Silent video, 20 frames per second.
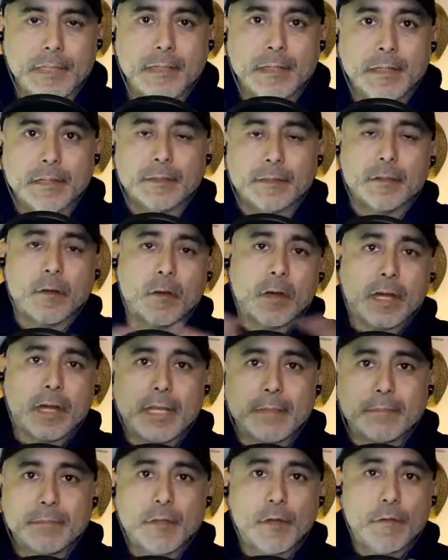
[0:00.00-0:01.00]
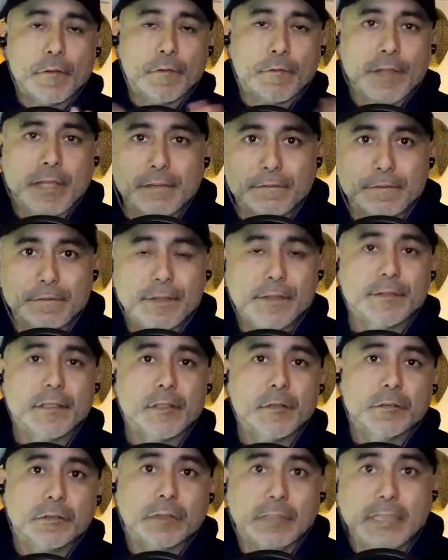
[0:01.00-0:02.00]
No hype, no fanfare, no
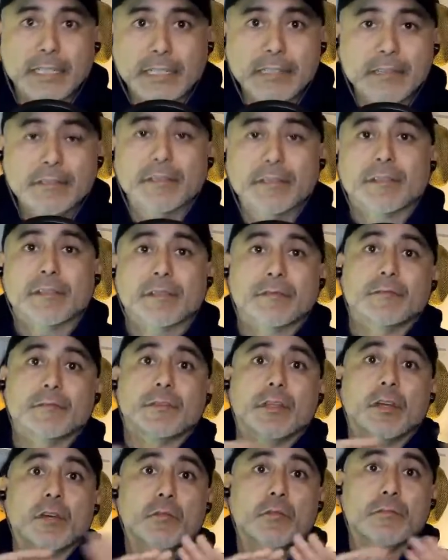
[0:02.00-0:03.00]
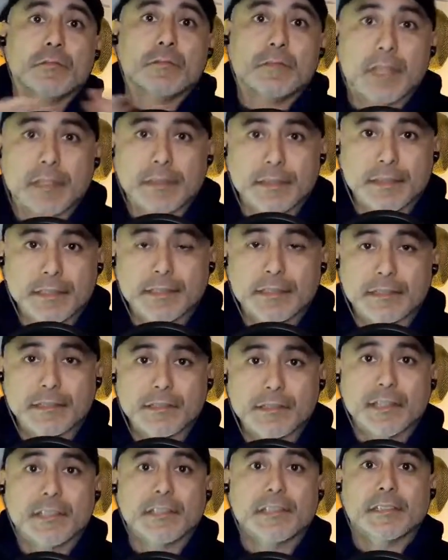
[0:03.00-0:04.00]
links, no nothing.
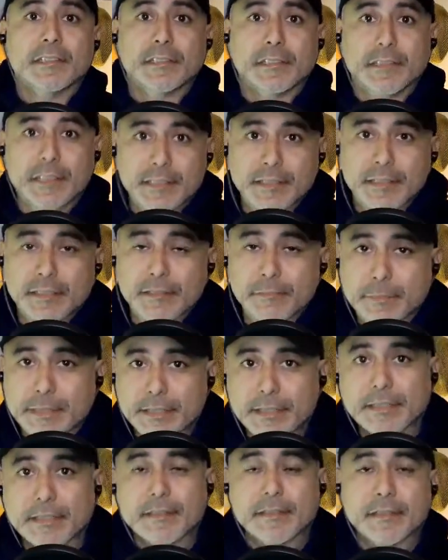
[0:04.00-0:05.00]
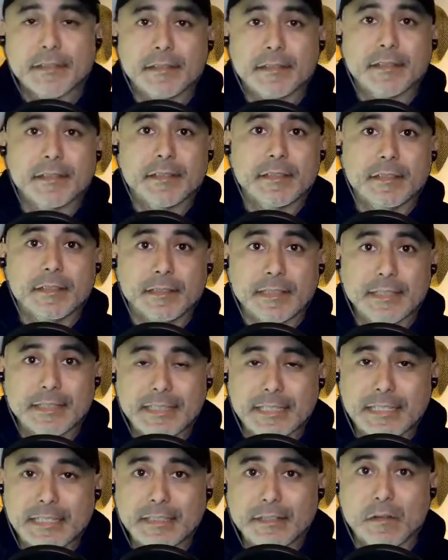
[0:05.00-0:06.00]
Just listen, because this is the
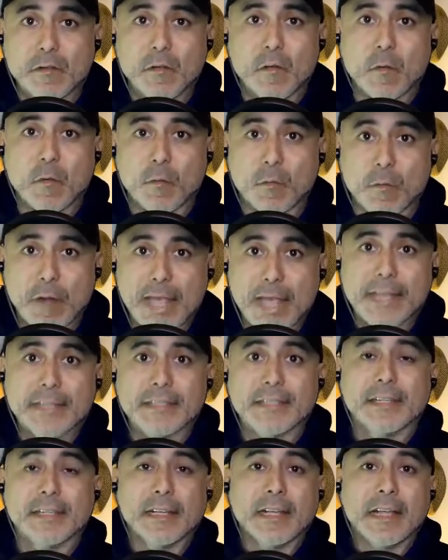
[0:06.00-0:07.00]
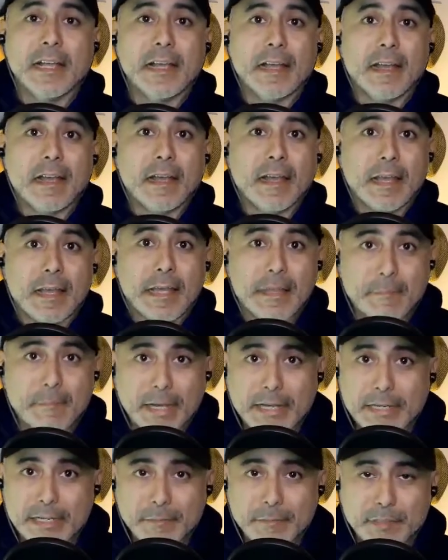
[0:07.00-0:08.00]
Latino Rant, and my
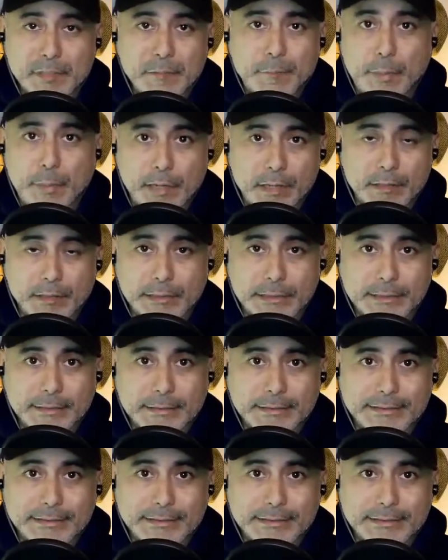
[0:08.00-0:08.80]
name is Paulie.